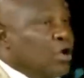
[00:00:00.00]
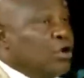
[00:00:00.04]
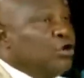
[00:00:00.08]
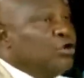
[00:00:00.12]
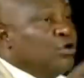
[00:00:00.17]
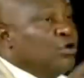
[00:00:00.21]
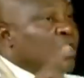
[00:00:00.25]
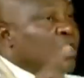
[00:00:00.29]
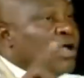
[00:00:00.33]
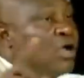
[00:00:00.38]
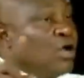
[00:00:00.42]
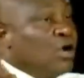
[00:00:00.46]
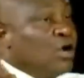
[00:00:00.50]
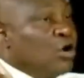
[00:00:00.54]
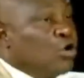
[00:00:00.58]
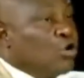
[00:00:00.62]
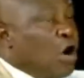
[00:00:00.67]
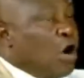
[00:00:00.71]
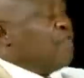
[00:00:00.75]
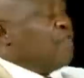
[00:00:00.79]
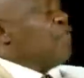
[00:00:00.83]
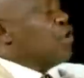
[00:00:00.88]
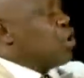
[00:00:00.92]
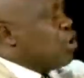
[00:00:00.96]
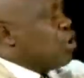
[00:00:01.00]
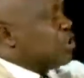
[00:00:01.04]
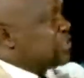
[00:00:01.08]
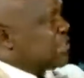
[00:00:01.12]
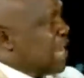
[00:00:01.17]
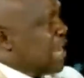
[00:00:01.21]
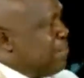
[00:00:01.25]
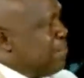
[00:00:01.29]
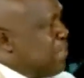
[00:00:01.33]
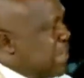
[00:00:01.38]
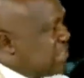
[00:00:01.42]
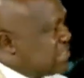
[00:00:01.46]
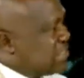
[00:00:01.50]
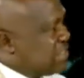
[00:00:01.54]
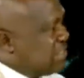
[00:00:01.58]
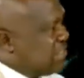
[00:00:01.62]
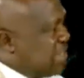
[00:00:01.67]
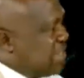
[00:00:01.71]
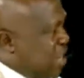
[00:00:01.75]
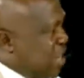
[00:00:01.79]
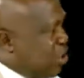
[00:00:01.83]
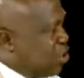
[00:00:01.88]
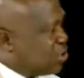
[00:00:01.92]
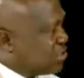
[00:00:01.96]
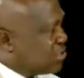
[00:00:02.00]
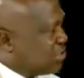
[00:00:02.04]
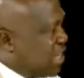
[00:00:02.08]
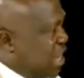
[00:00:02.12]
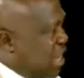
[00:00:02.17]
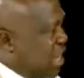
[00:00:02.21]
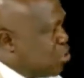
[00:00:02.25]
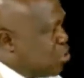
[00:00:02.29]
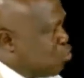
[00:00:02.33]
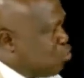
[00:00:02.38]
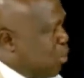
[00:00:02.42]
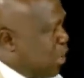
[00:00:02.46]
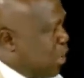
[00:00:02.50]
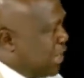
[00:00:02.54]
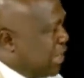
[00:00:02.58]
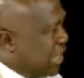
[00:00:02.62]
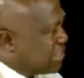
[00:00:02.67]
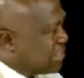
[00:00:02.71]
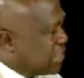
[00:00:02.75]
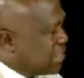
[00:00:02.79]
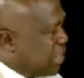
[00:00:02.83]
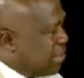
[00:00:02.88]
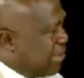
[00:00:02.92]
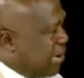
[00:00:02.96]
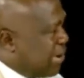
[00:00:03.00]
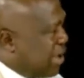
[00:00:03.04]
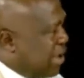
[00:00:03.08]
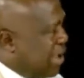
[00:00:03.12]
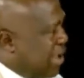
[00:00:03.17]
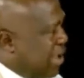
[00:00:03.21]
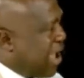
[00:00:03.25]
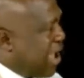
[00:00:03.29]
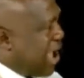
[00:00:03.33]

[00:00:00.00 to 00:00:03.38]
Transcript: The governors I met in Lagos, Enugu and Asaba,